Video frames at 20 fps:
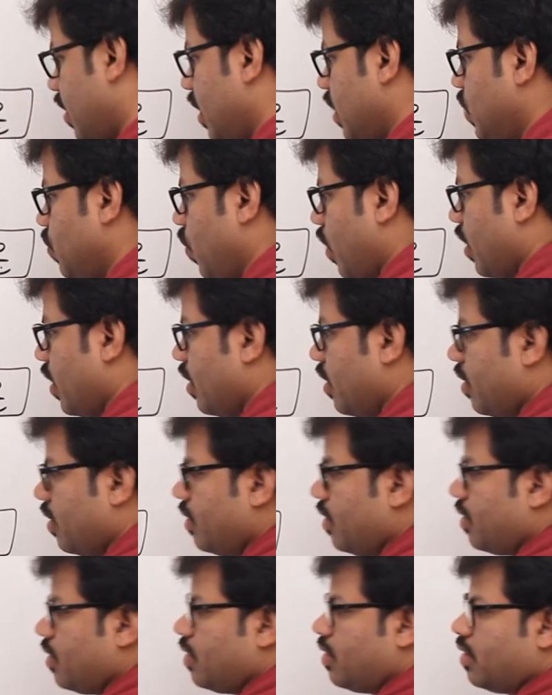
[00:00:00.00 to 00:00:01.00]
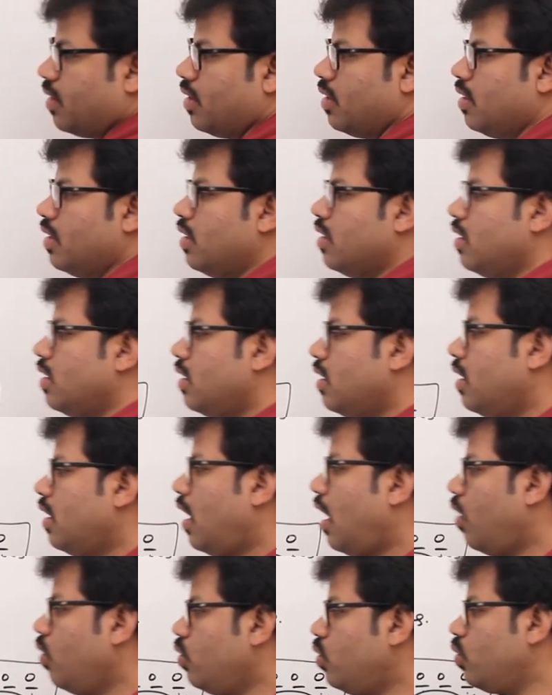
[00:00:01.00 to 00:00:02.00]
this one.
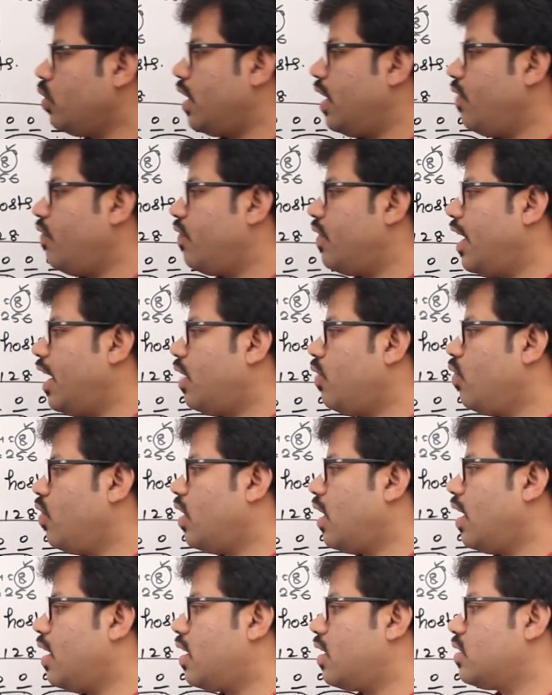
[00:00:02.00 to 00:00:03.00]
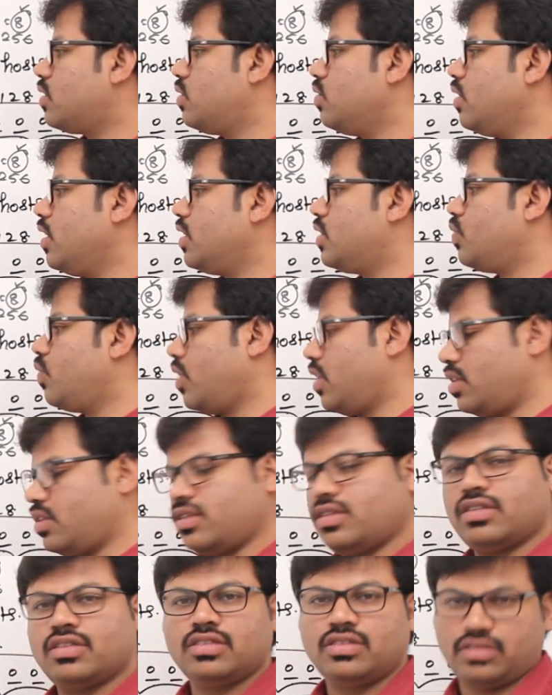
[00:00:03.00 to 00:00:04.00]
how to give network address to this one?
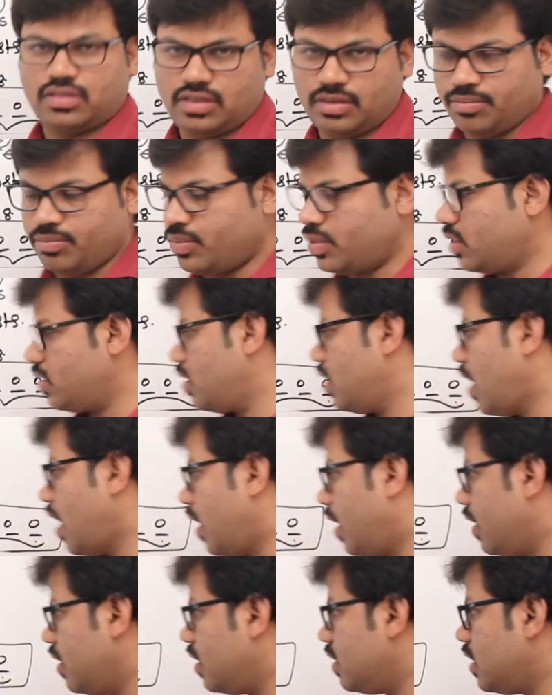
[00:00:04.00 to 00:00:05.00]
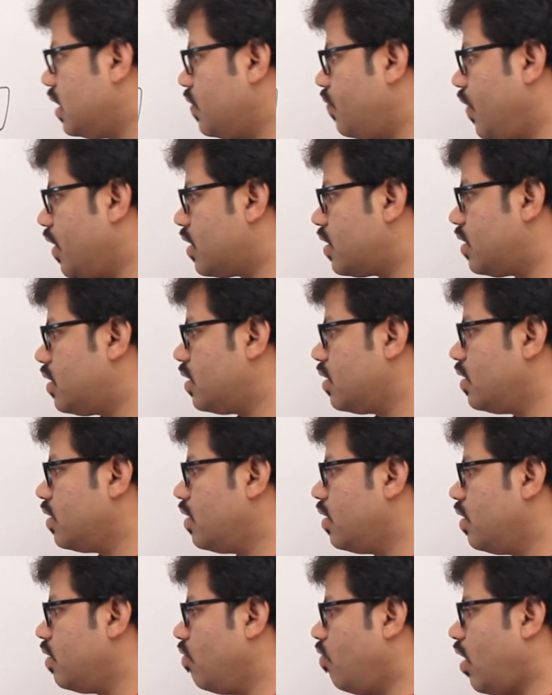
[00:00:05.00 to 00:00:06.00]
Simple. Already this is fixed.
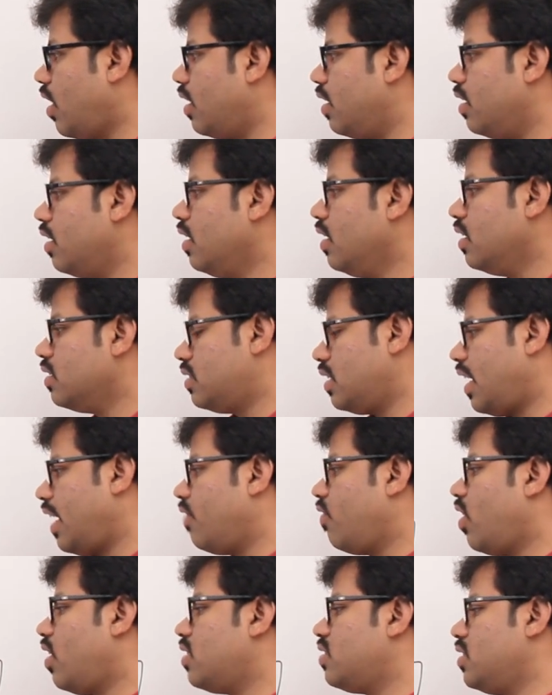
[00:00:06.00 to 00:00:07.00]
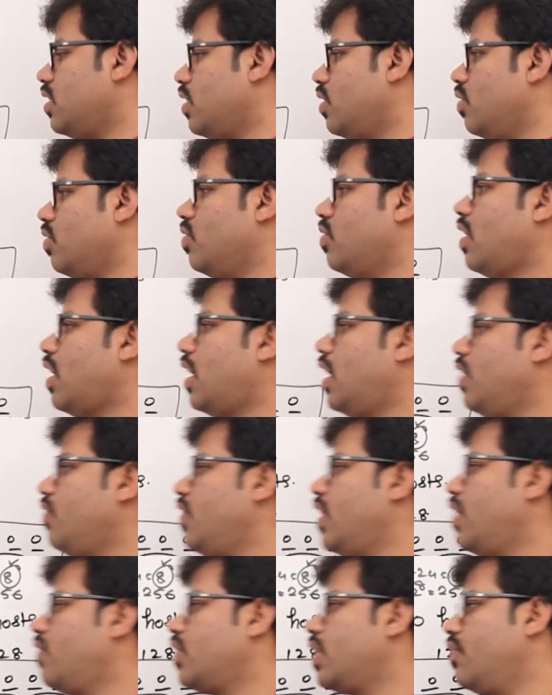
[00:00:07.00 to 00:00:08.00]
1. Sir, I want 0. Already we
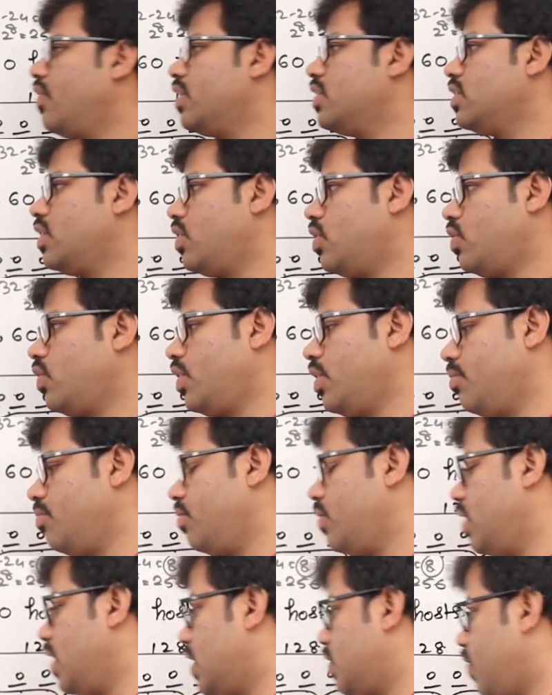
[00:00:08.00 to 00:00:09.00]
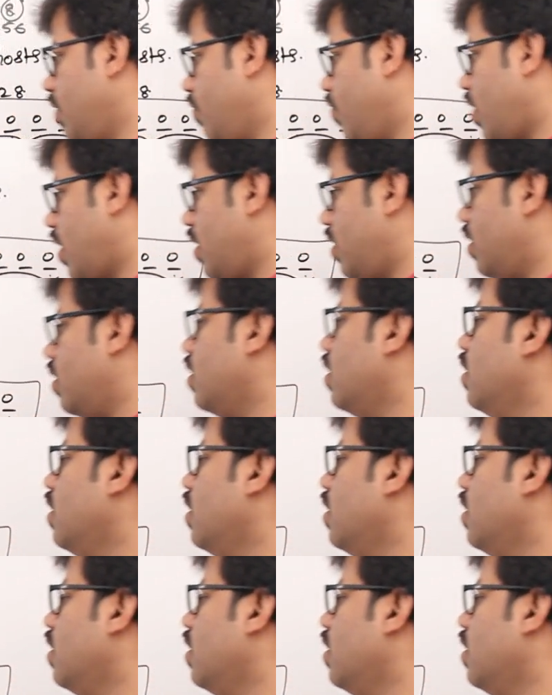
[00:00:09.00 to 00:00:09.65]
have given 0 to him. That's why 1.